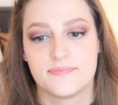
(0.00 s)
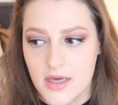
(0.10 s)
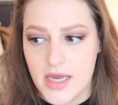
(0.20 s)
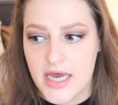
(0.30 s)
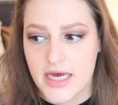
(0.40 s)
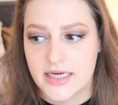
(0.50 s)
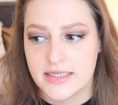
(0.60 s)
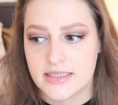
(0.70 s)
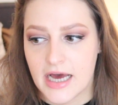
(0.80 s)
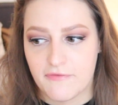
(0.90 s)

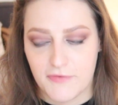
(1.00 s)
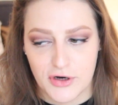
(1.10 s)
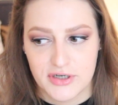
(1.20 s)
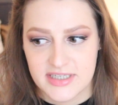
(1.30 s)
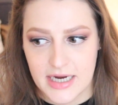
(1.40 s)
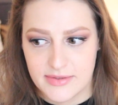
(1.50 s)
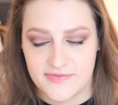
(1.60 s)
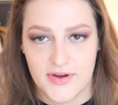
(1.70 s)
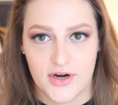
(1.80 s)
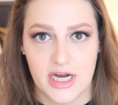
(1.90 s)
And at first I
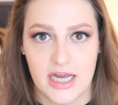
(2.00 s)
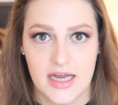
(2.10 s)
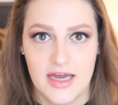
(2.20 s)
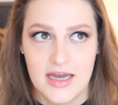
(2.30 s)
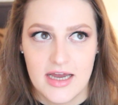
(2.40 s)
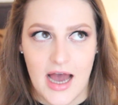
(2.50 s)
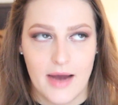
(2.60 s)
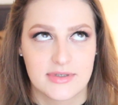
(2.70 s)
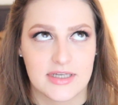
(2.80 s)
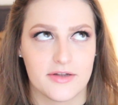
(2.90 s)

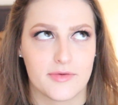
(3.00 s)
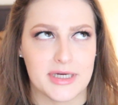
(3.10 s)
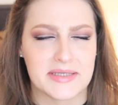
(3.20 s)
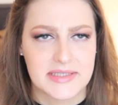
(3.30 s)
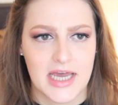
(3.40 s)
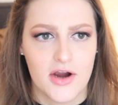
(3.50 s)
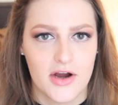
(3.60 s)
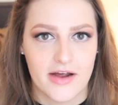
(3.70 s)
was a little bit scared.